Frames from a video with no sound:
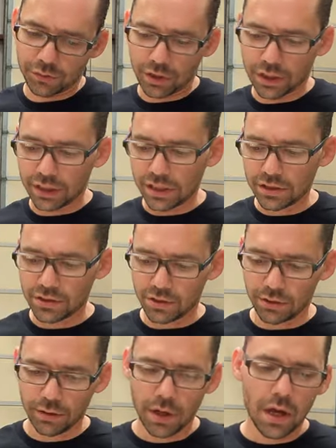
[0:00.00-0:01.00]
you really need to.
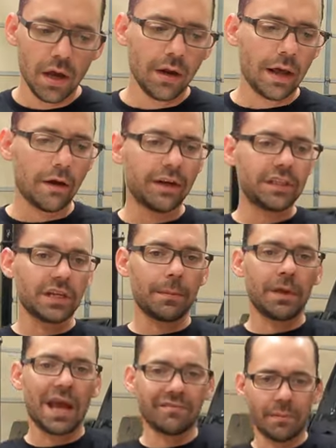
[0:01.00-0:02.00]
Now
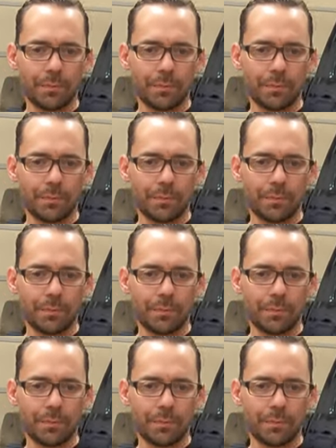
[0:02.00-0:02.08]
anytime you have